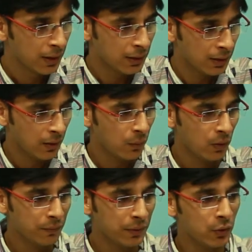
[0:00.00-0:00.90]
Now
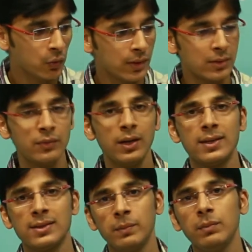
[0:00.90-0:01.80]
what we'll do is we'll
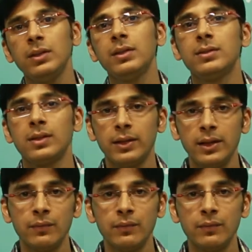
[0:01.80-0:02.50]
assemble the circuit,